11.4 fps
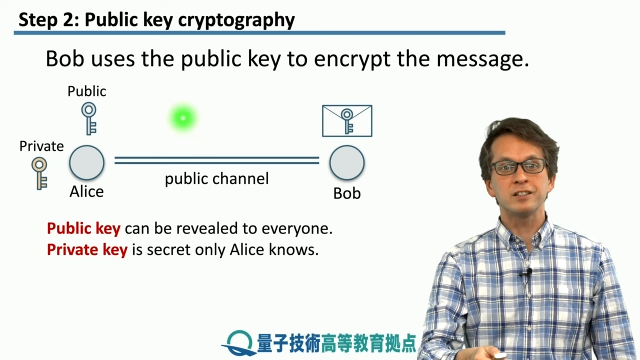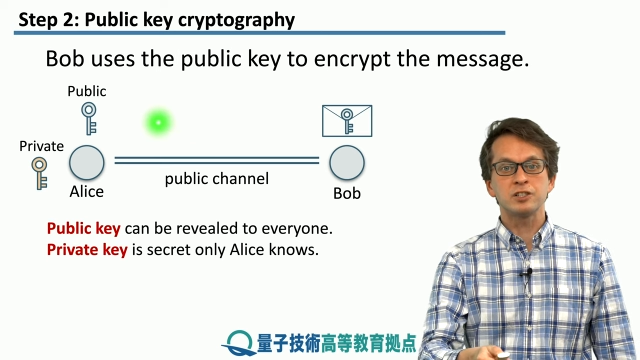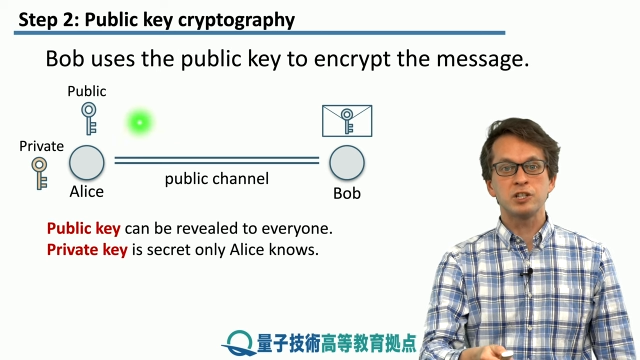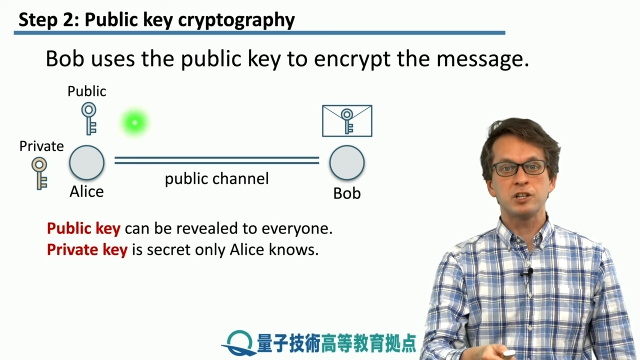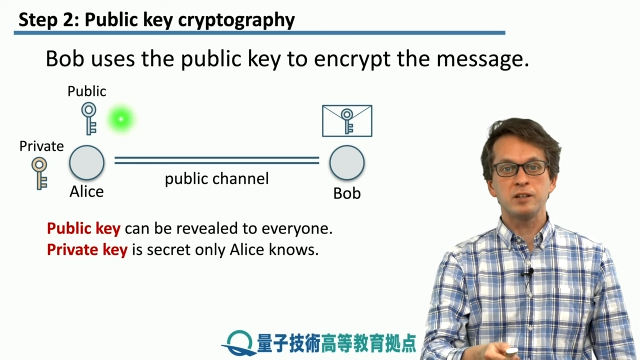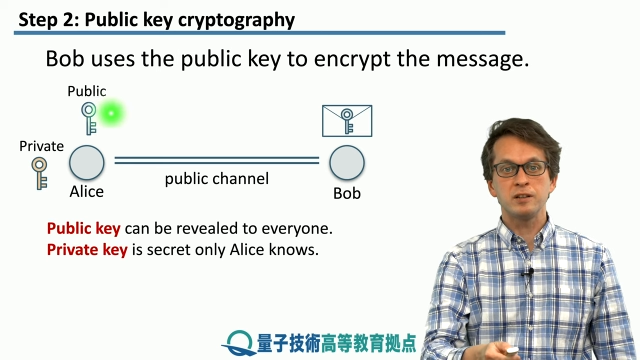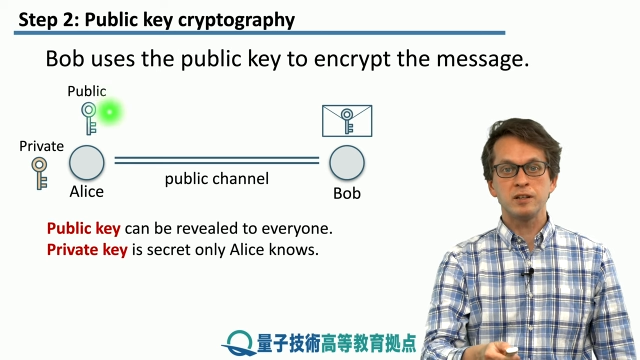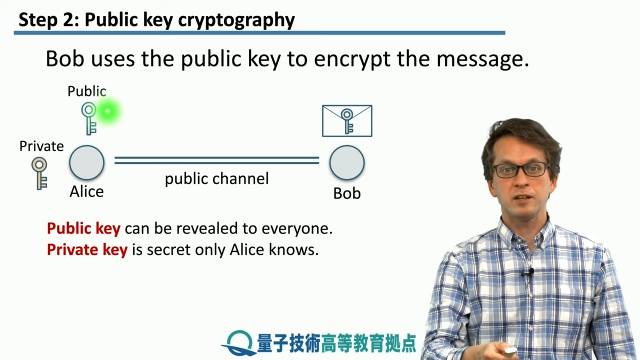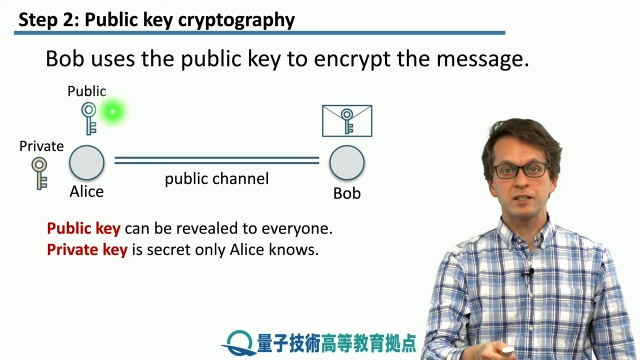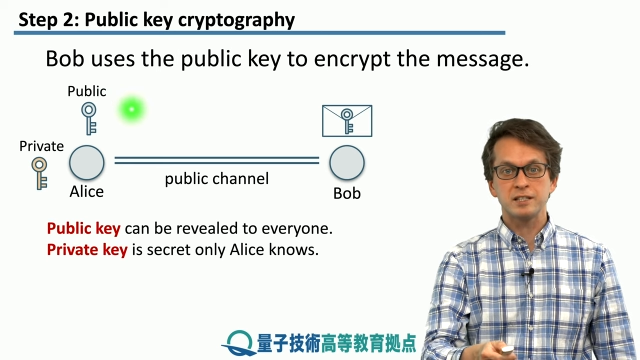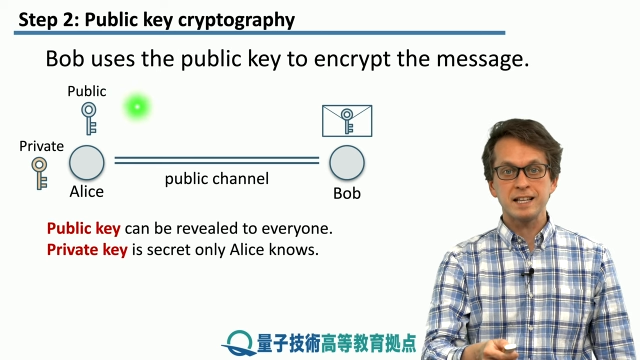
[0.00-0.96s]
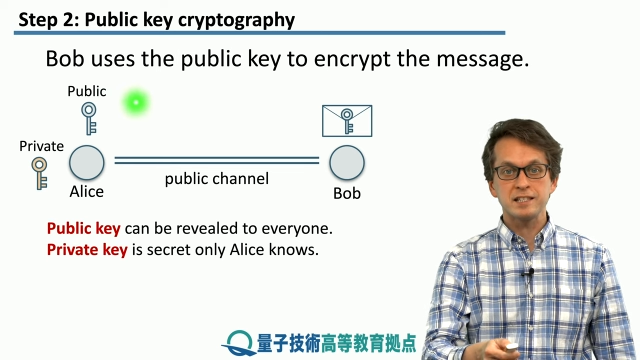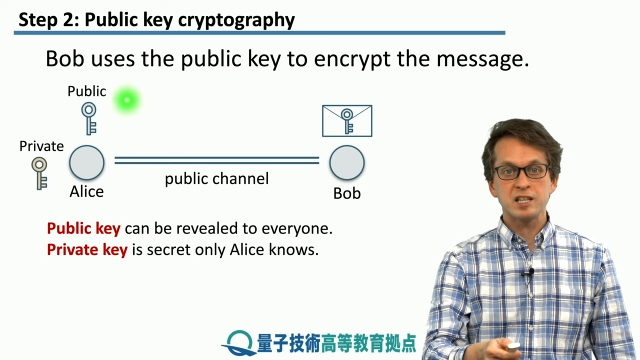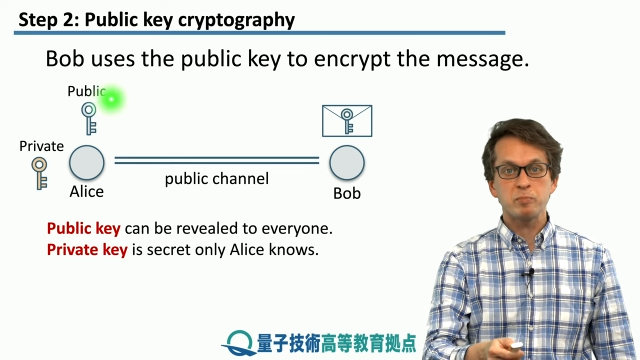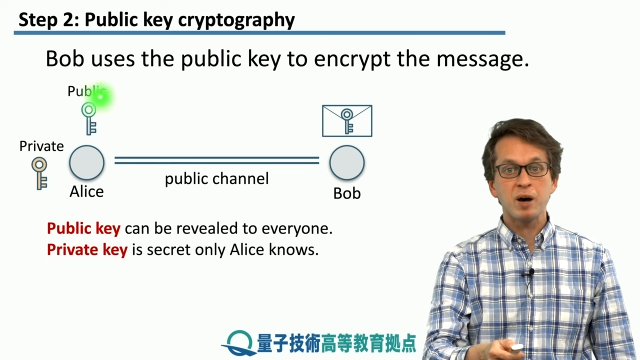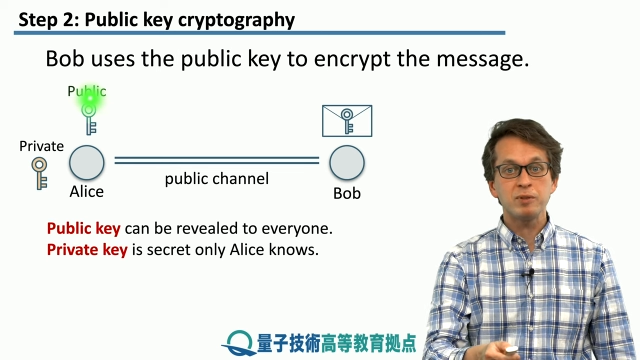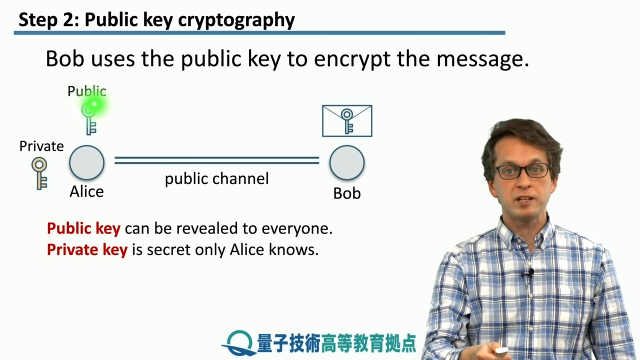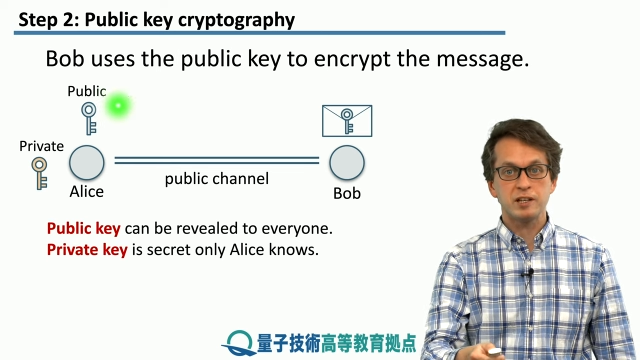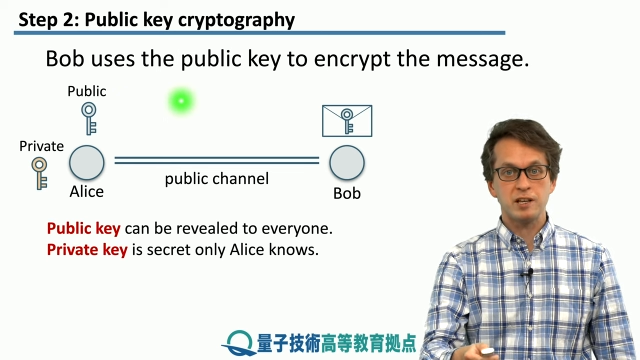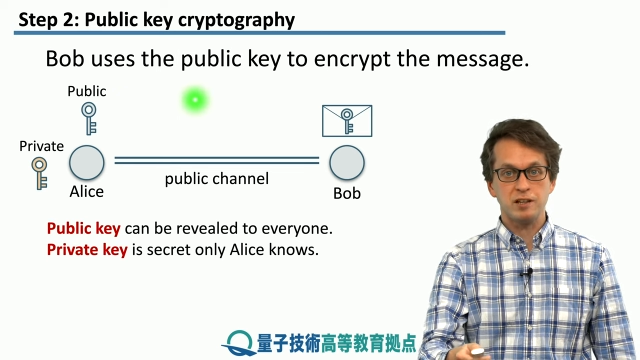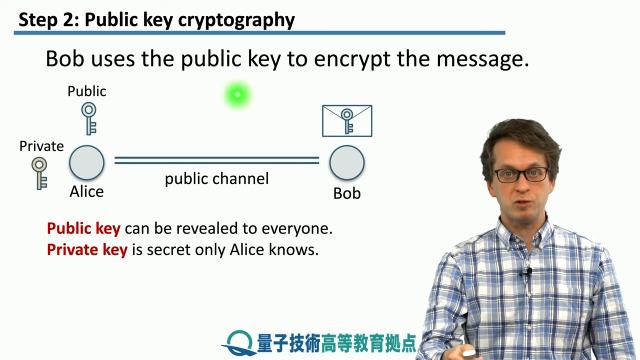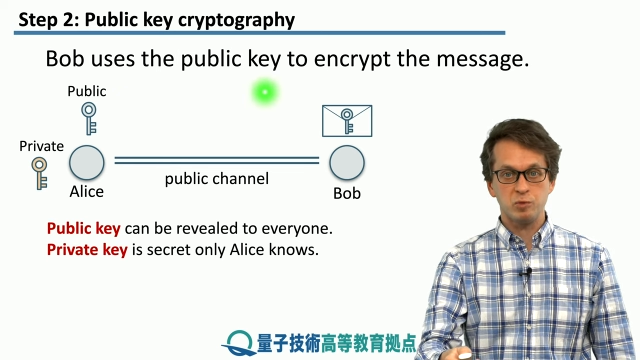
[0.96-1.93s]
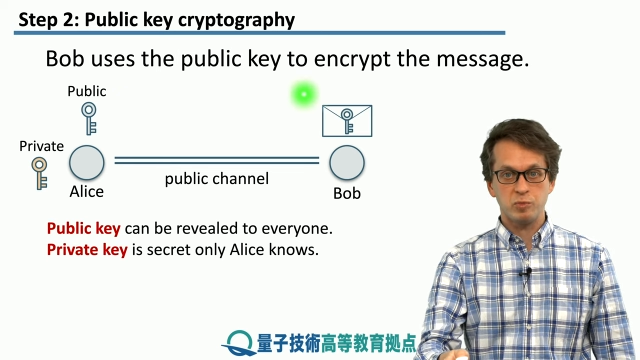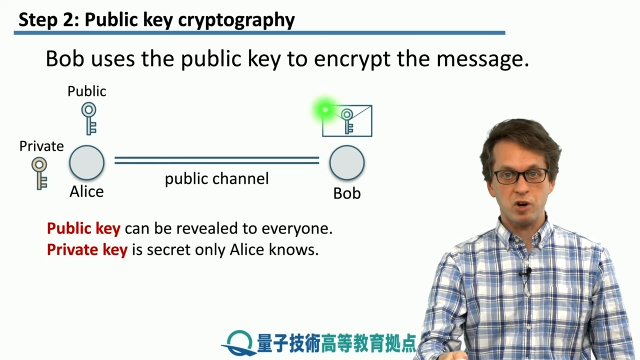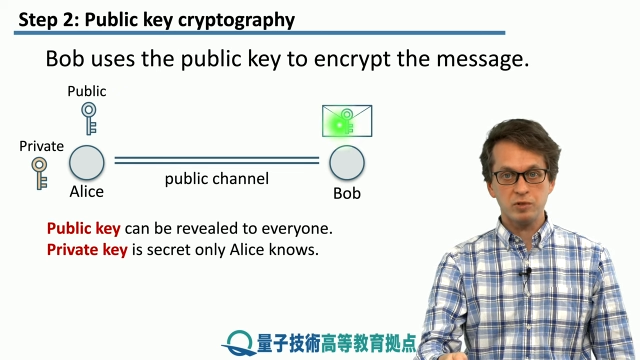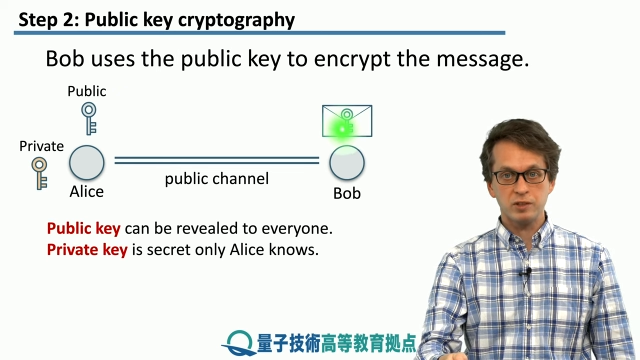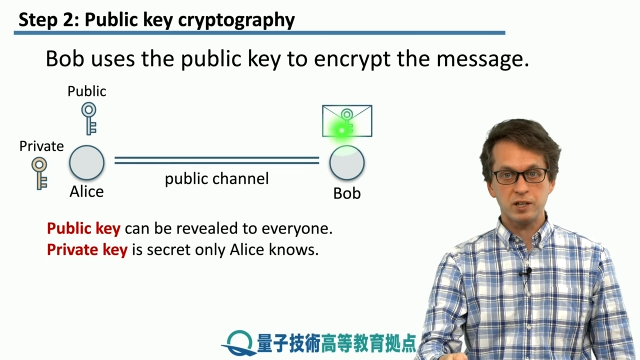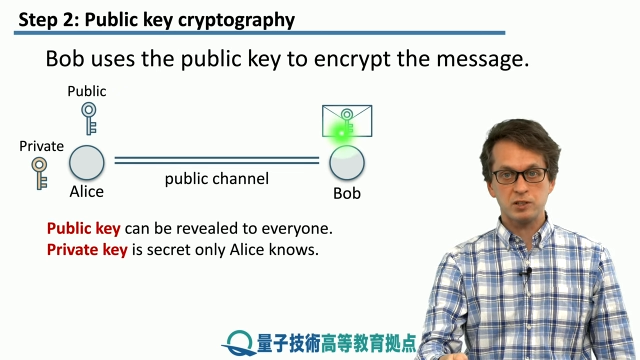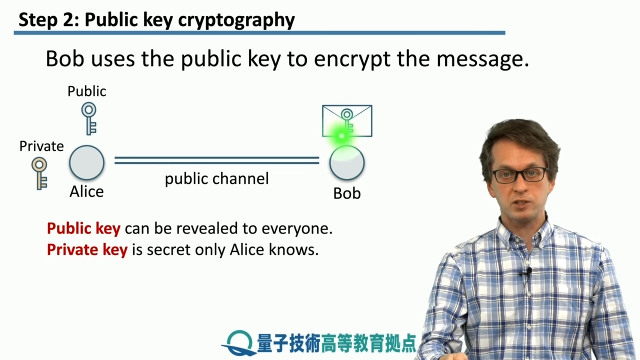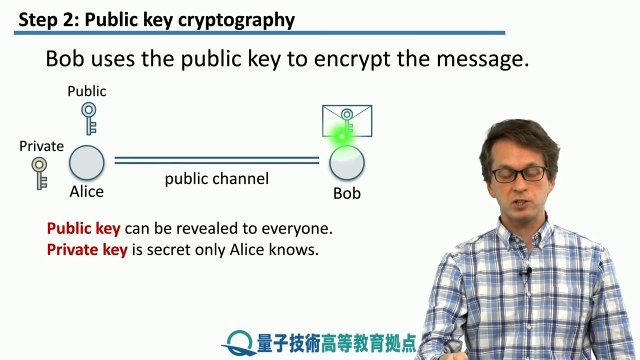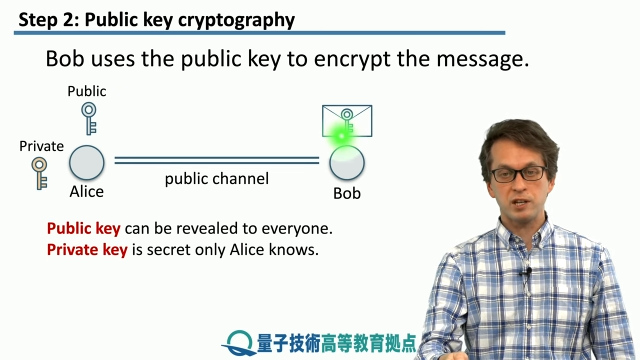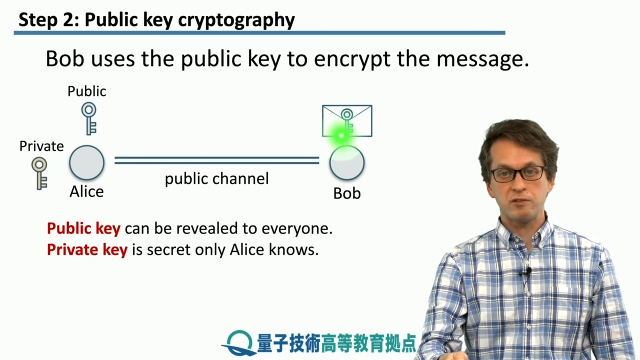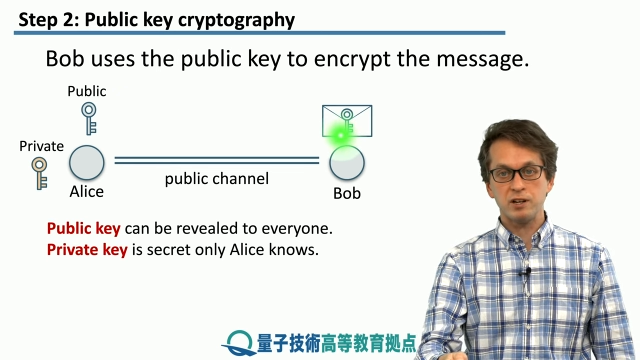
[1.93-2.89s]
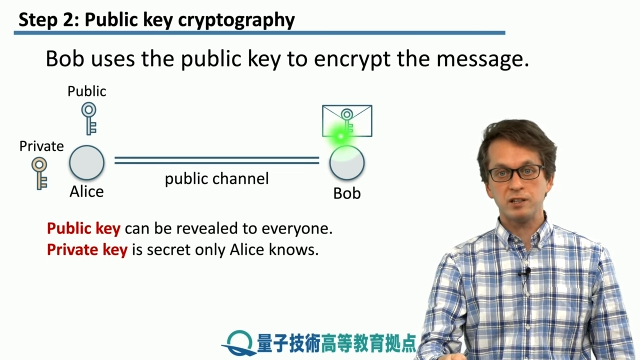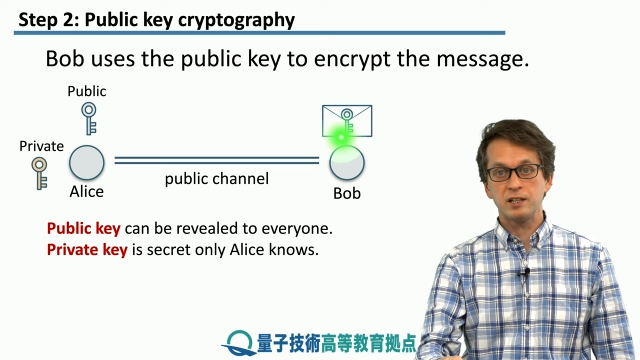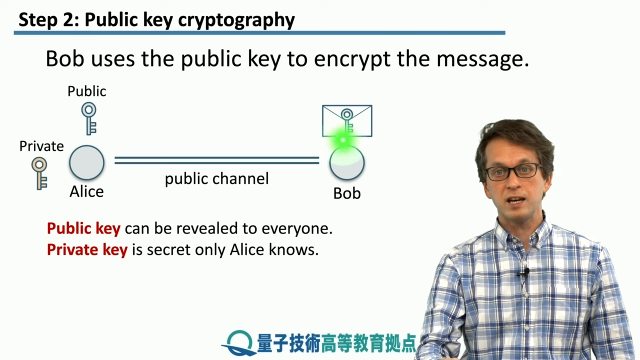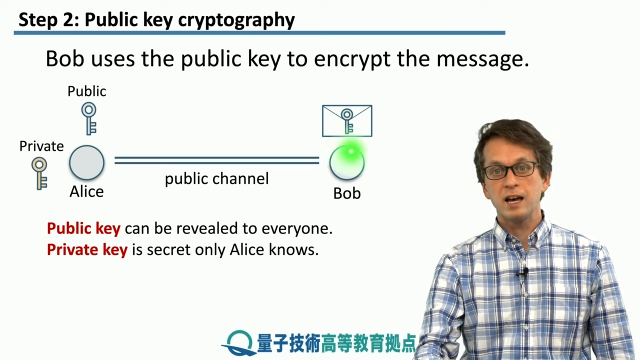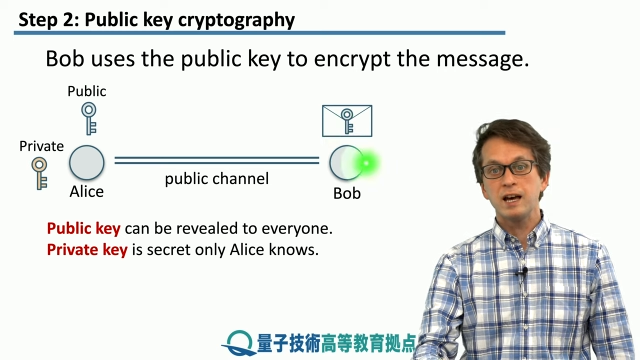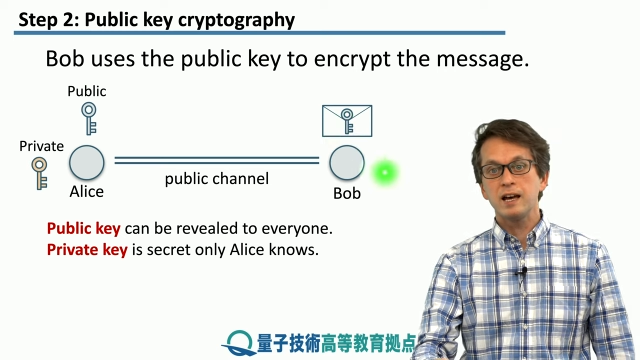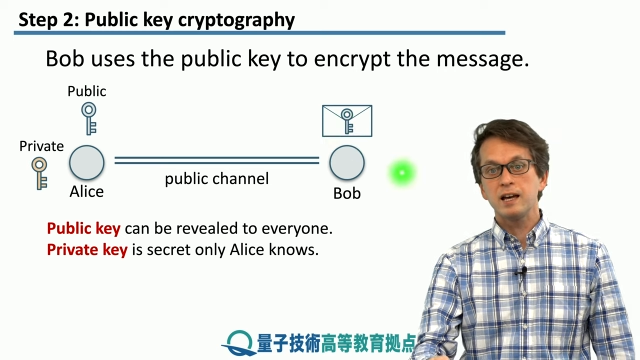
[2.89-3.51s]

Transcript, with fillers: she uh, sends the public key to Bob that she generated.